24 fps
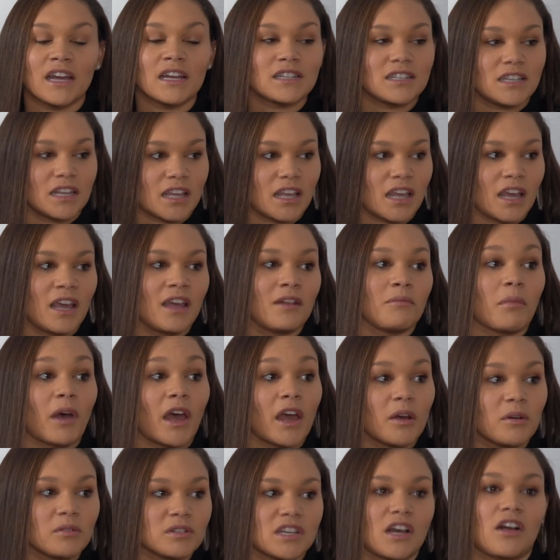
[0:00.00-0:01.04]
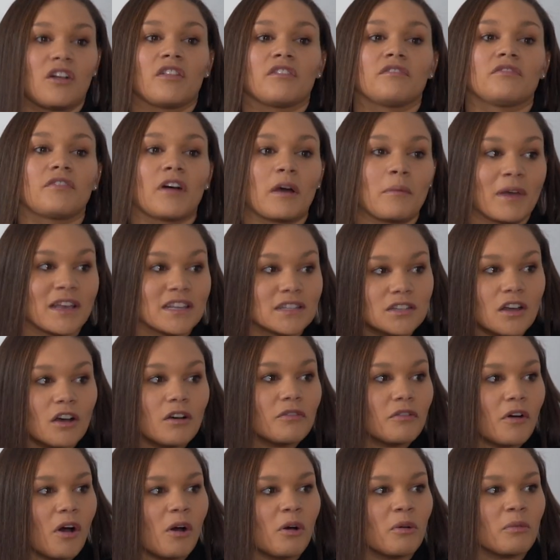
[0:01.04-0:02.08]
a ticket and buy a hotel and fly
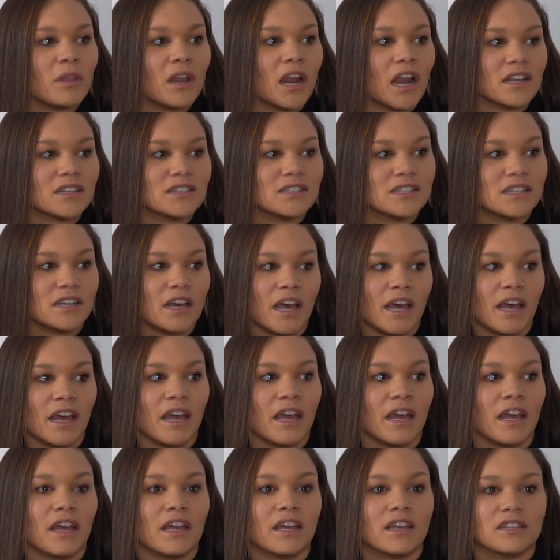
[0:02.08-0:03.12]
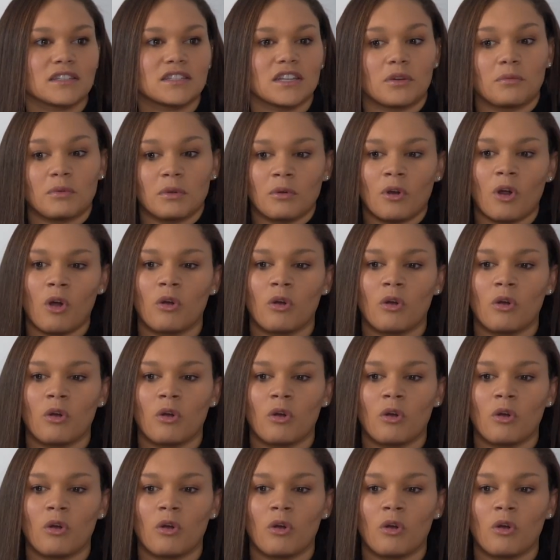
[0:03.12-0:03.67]
myself home the next day? Because like we were